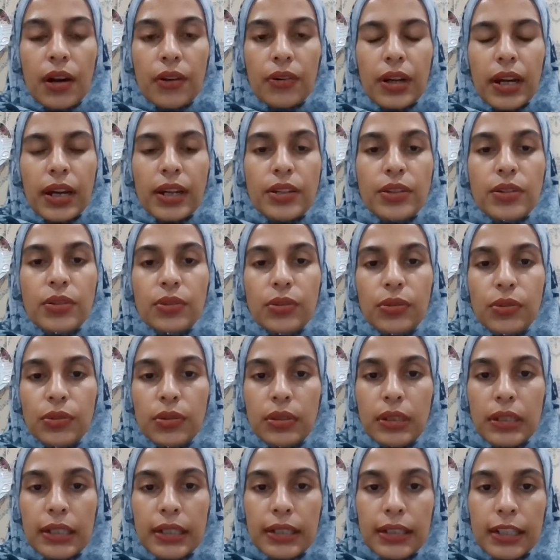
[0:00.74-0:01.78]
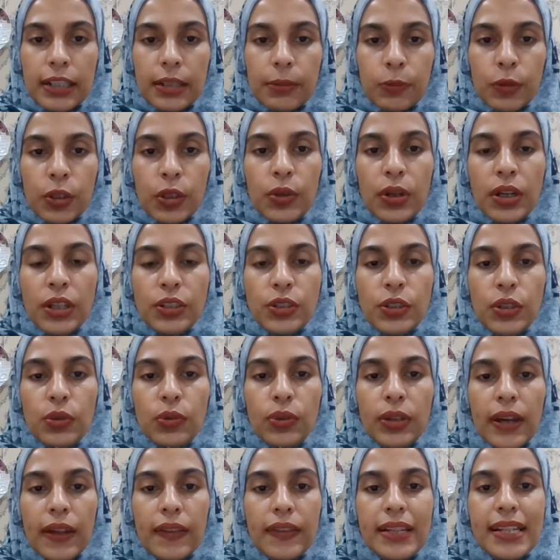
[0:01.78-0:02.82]
Right, so we're going to
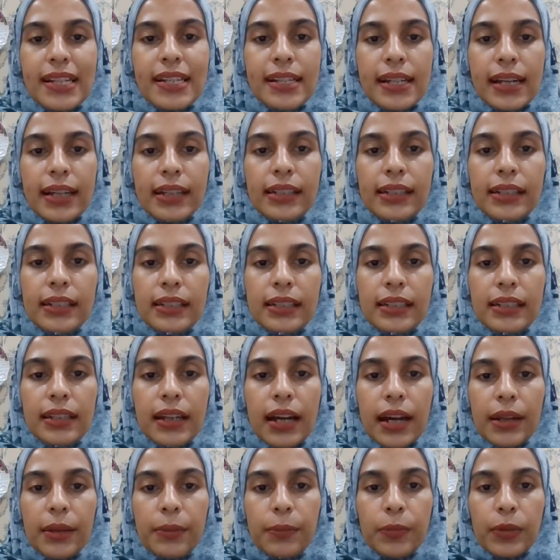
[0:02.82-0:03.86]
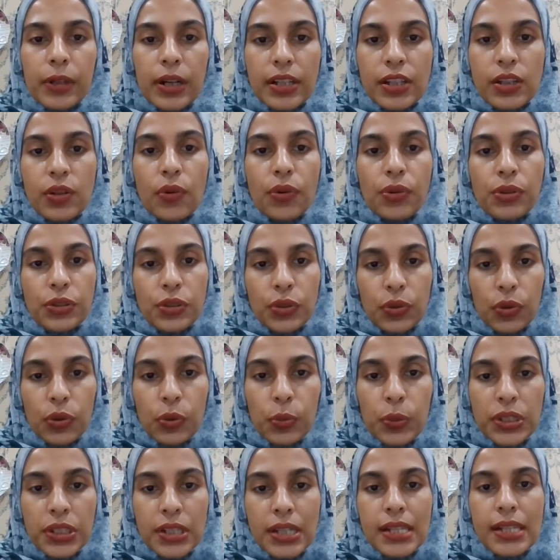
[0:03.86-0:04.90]
look at the second non-price control,
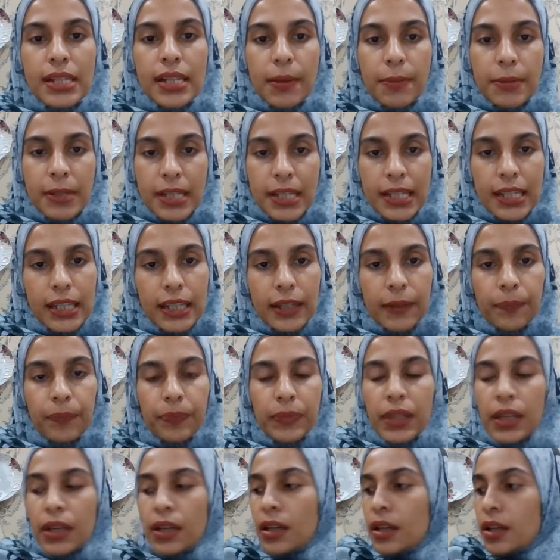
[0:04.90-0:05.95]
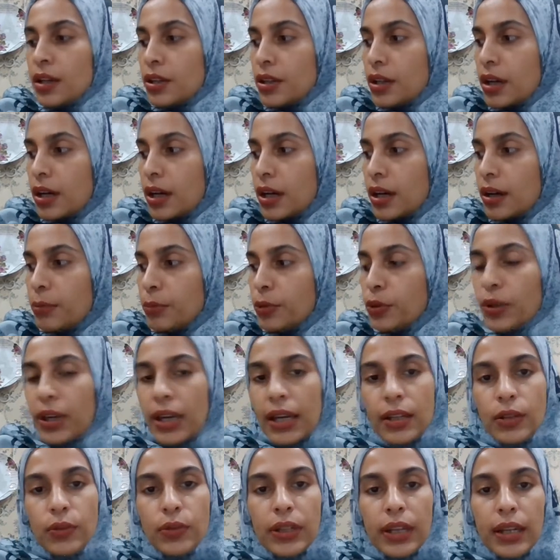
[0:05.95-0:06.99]
which is subsidy. You
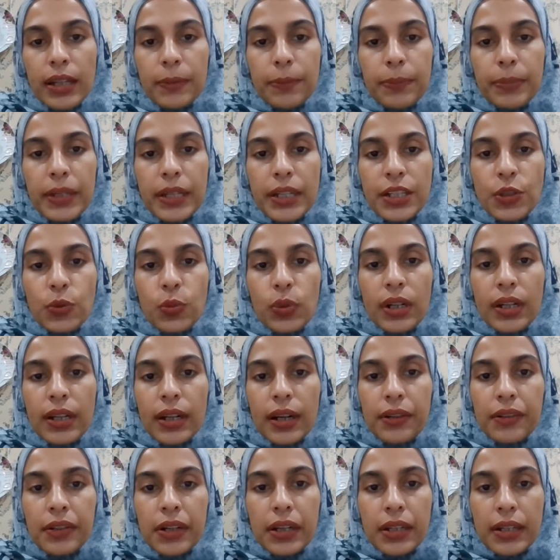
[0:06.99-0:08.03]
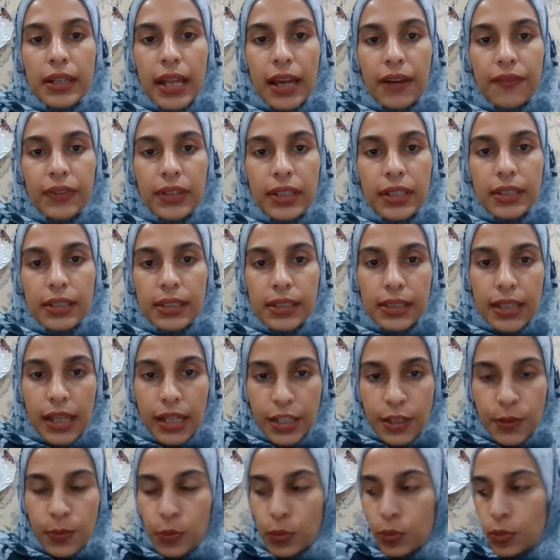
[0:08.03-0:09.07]
can look at page 111 in the
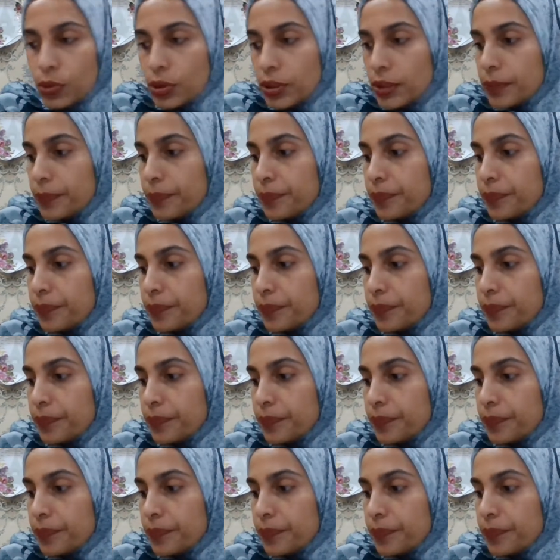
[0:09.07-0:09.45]
textbook.